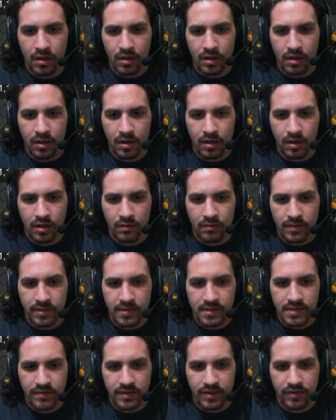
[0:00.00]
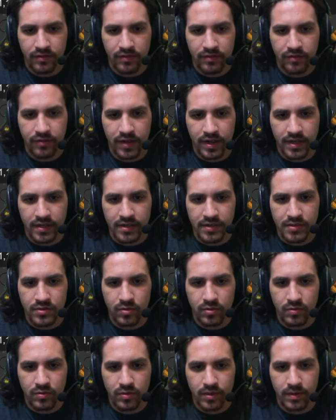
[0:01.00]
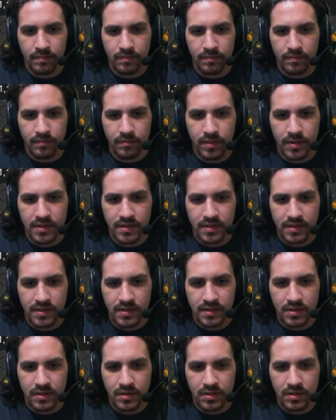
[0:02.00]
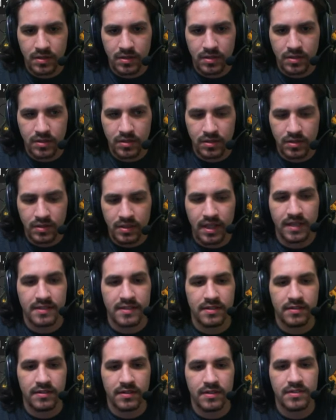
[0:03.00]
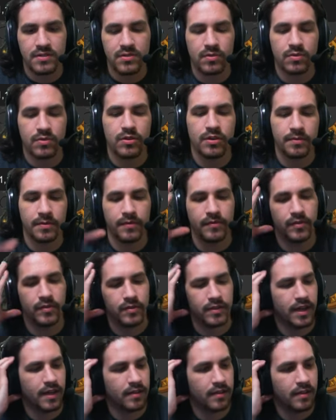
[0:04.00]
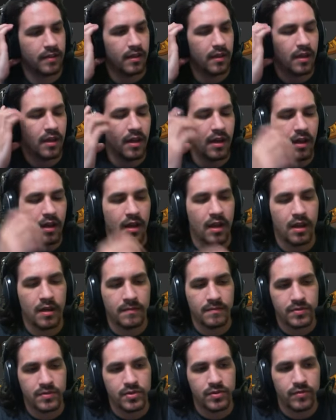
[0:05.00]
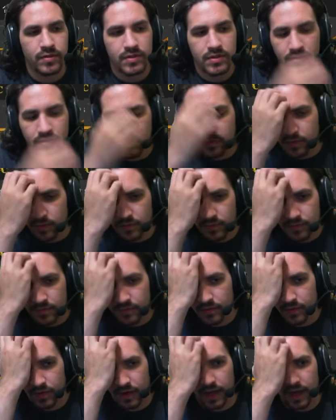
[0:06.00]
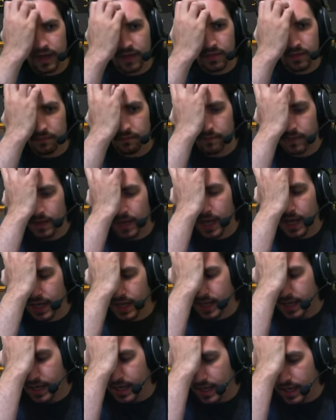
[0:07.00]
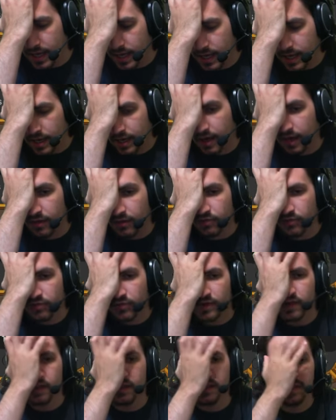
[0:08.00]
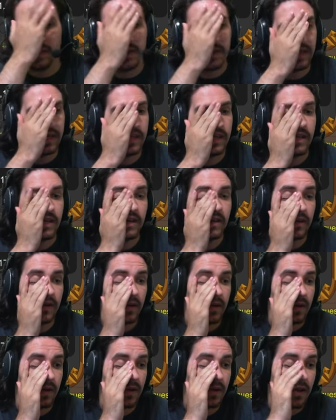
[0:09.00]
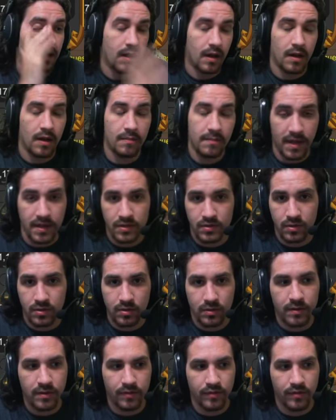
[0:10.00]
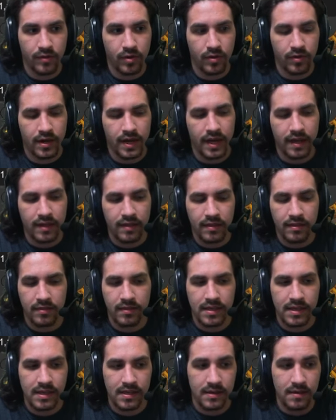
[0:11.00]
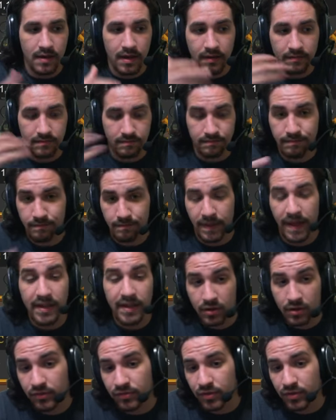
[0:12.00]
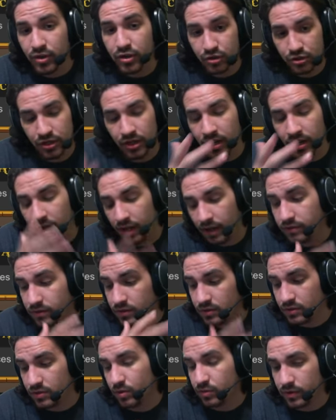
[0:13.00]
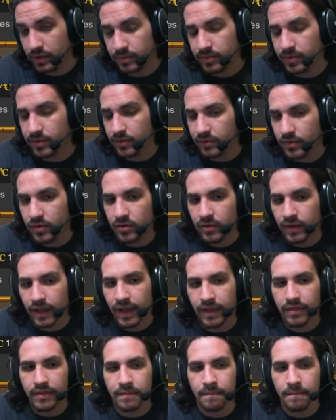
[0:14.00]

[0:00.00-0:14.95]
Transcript: Um, let's see if I can find it. Soul Reaper, is it? Yes, here it is, Soul Reaper of Nulgath. Um, so for the Soul Reaper of Nulgath, I have the Combat Soul Reaver of Nulgath, the better version of the Soul Reaper of Nulgath.